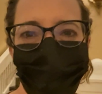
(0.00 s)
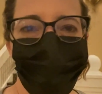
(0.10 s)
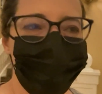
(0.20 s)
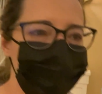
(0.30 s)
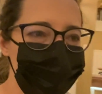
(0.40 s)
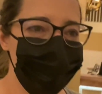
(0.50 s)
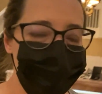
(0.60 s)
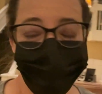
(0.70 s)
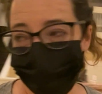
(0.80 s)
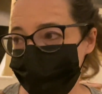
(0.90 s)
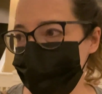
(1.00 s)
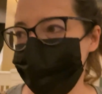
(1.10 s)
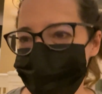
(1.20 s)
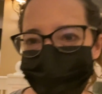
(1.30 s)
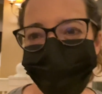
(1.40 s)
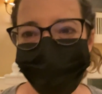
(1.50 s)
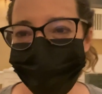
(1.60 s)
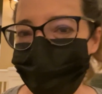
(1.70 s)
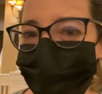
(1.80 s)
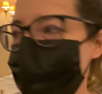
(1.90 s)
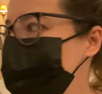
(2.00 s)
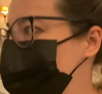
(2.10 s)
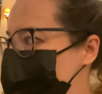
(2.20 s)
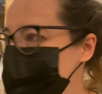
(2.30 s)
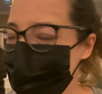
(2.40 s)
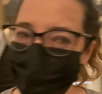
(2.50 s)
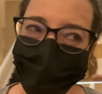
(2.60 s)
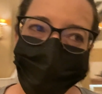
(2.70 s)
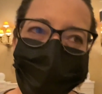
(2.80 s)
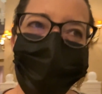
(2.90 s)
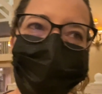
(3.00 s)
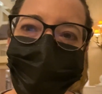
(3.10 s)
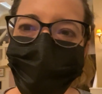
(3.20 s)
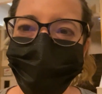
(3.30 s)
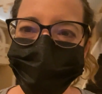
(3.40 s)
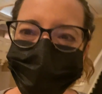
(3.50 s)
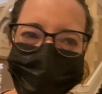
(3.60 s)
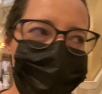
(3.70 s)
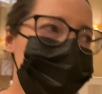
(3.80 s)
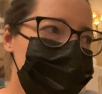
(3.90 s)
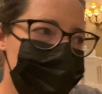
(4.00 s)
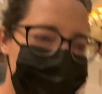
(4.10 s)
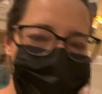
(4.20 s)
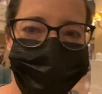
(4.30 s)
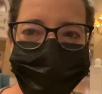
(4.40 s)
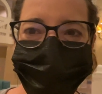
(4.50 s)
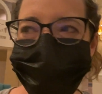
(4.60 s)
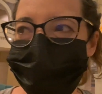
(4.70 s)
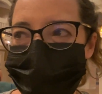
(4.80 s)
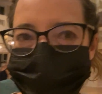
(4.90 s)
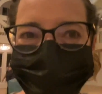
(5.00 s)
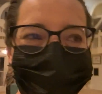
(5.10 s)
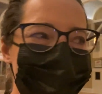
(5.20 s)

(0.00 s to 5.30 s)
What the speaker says: I cannot walk to the beach club lobby without mentioning how good it smells.